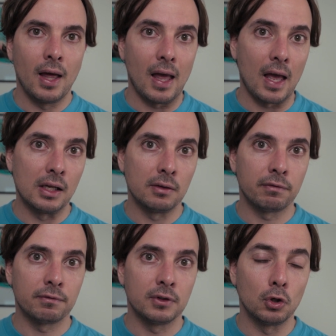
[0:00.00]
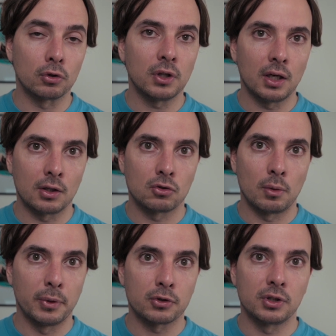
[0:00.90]
And if your tenant, so the
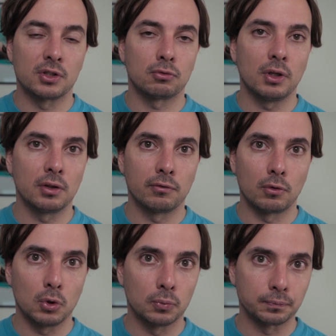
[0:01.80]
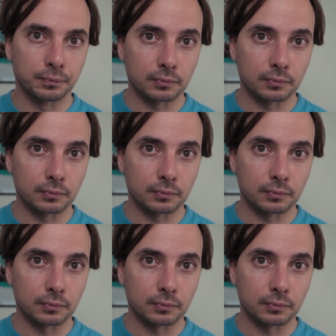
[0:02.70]
person is renting from you,